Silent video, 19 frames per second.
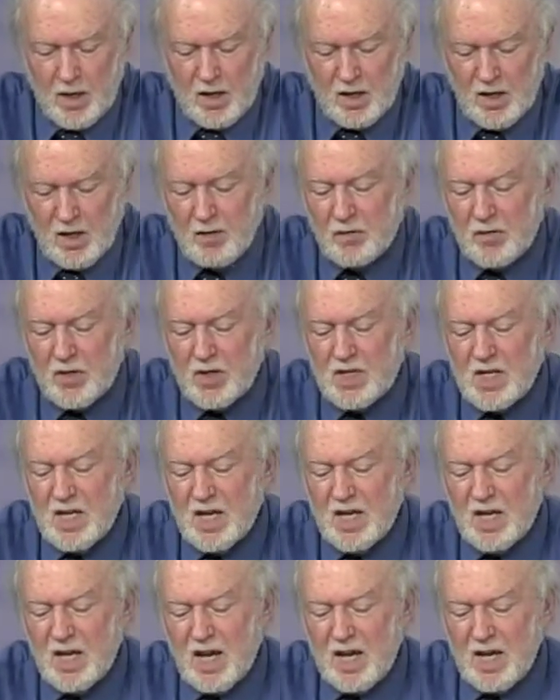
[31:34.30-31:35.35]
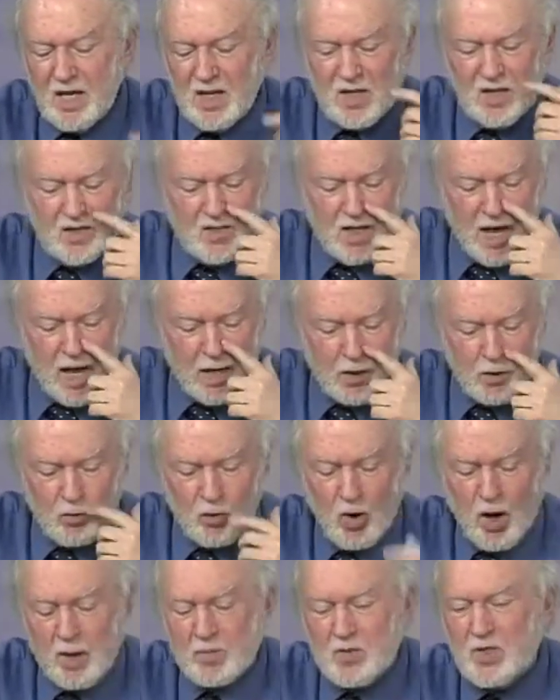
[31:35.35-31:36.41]
If the D N A is at a
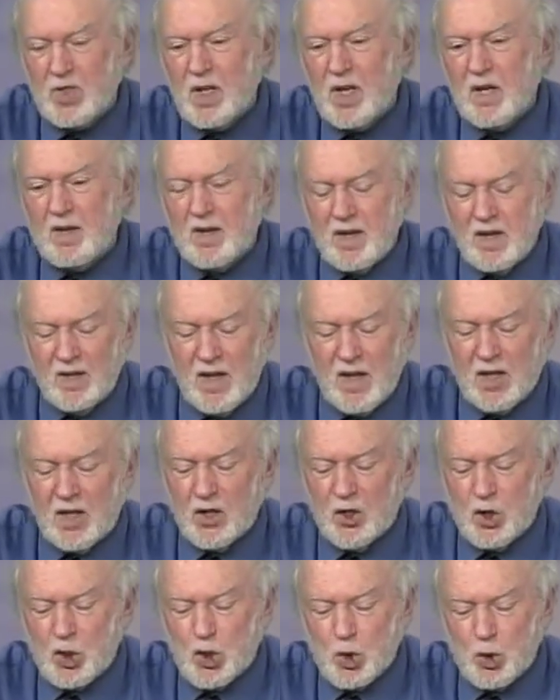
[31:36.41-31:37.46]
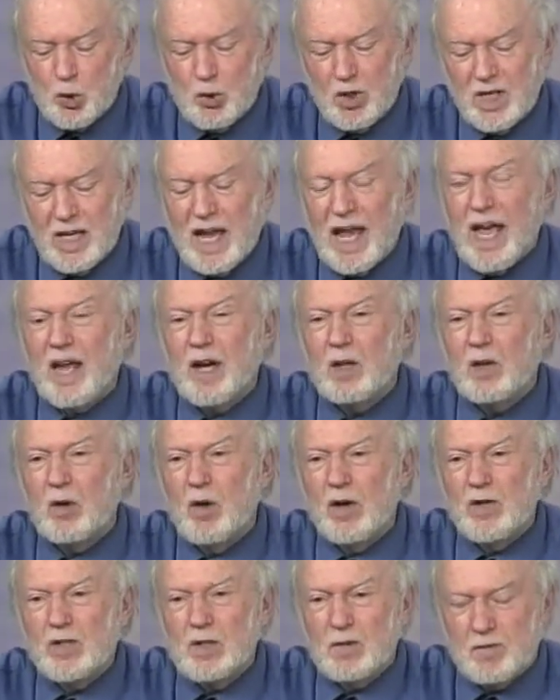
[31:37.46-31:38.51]
crime scene, then they can surely
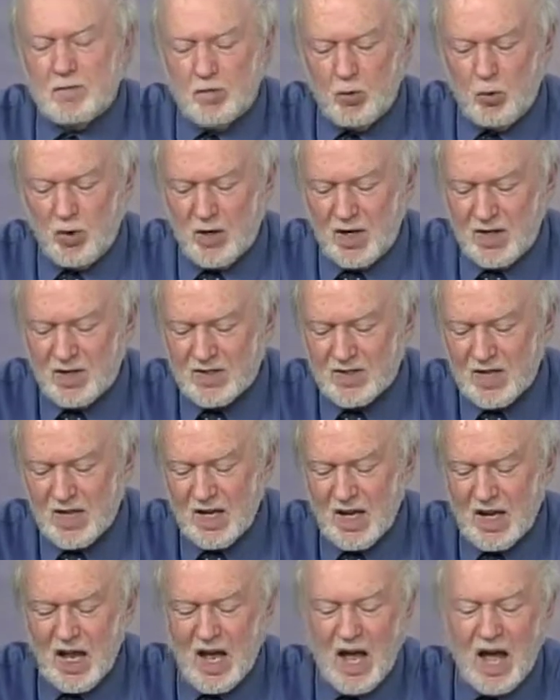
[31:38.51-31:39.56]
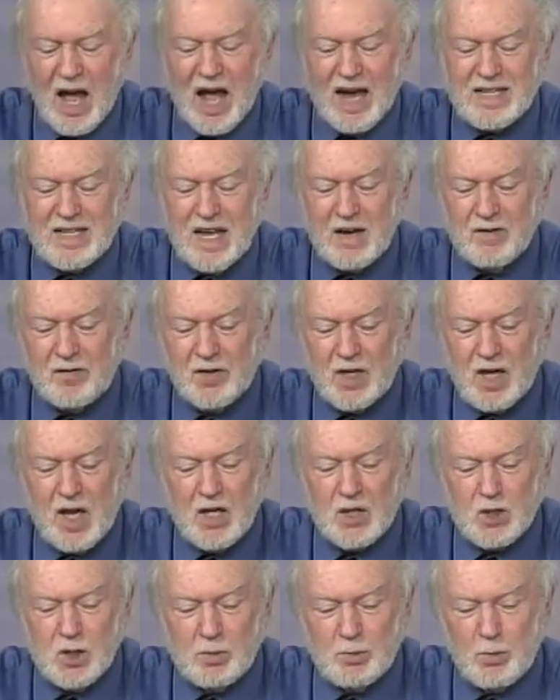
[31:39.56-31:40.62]
analyze it for its
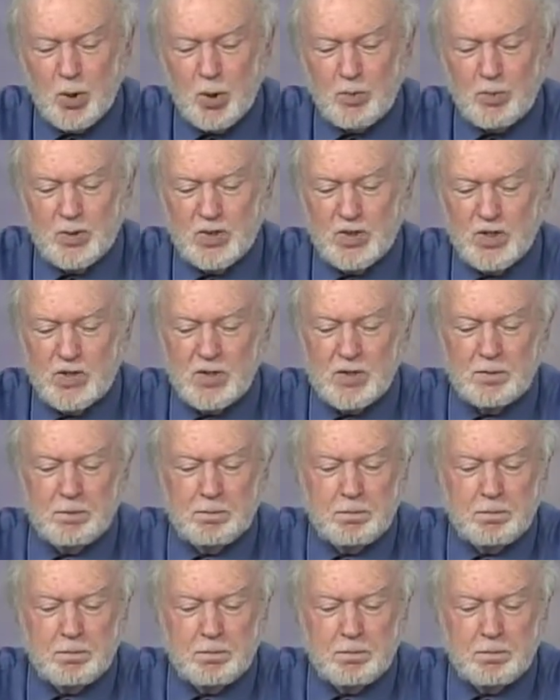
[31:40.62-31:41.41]
identification purposes.